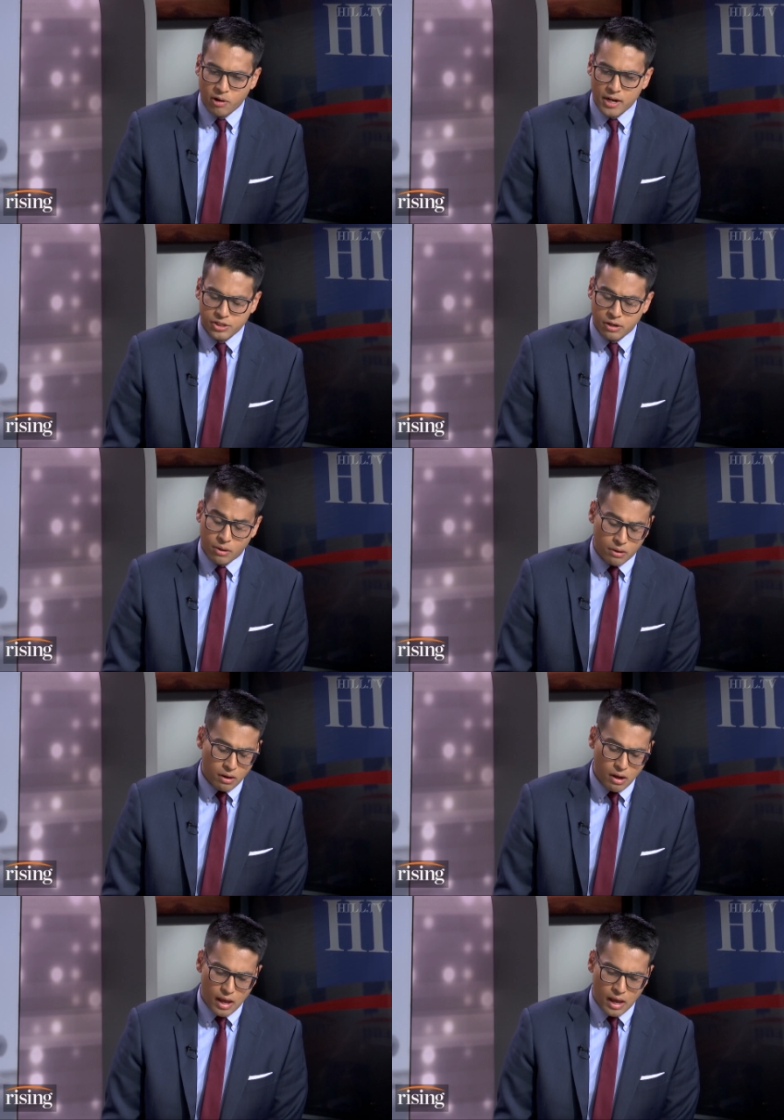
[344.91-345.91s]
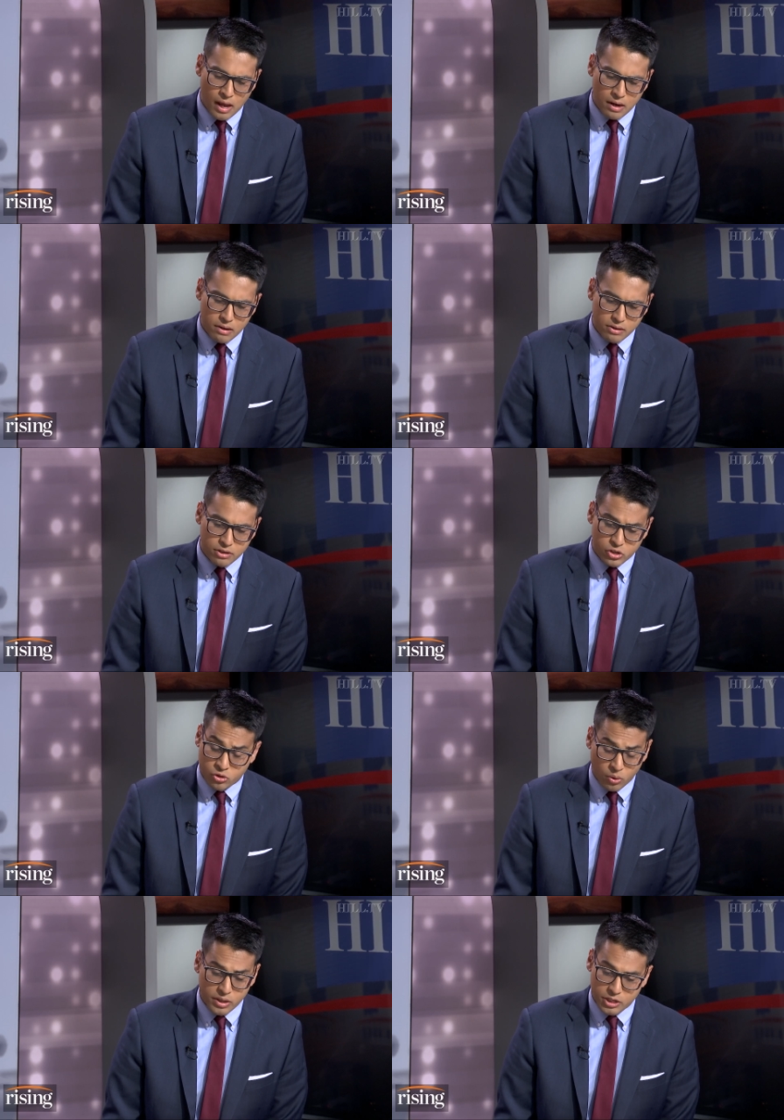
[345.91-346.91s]
prosecute and
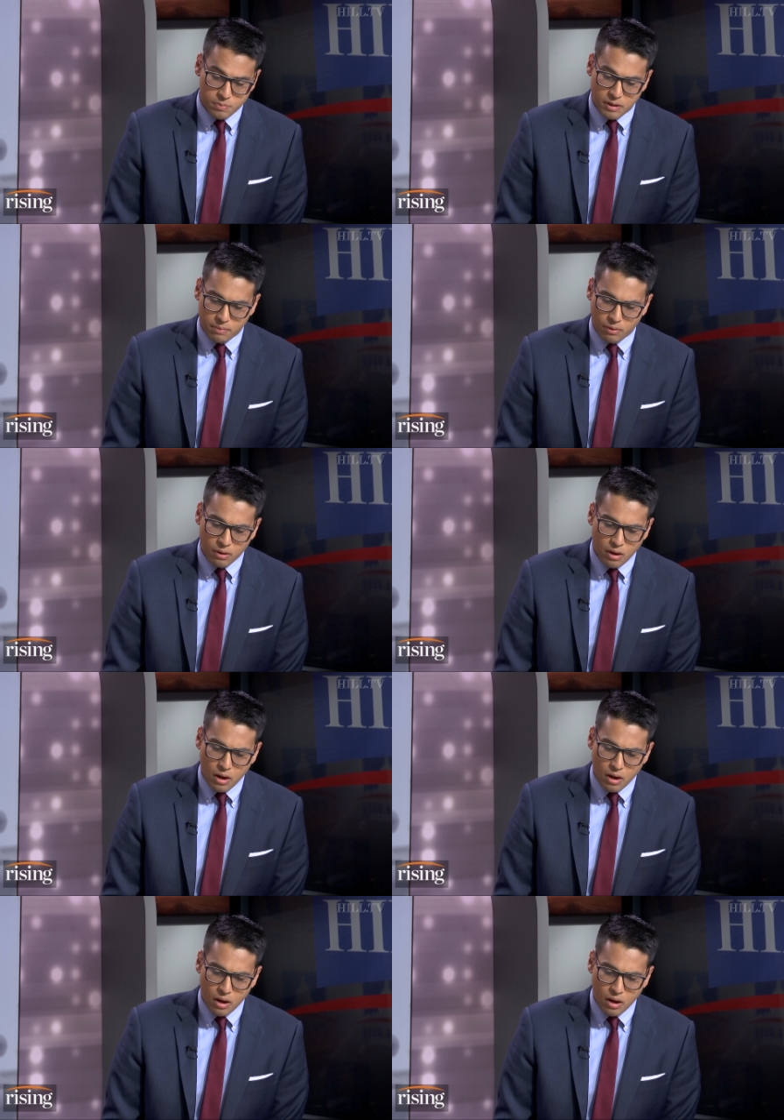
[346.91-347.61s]
destroy these people.